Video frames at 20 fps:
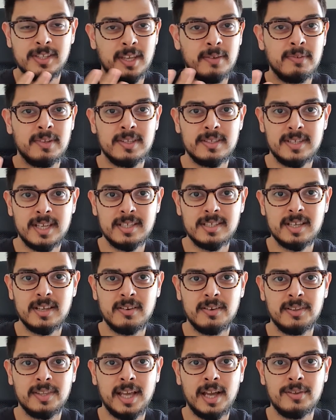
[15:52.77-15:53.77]
even
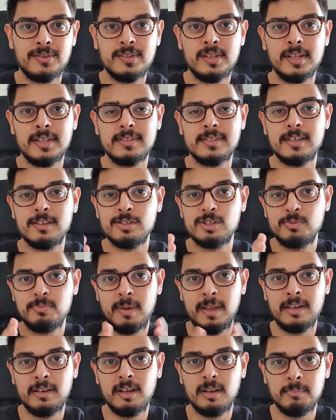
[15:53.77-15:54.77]
600,000, let's say you
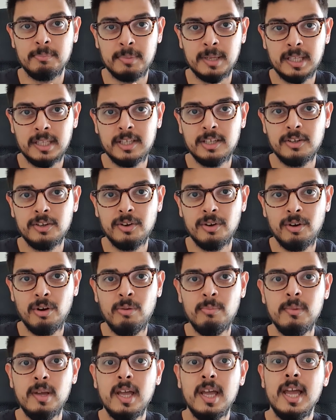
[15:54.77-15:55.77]
spend on building your home.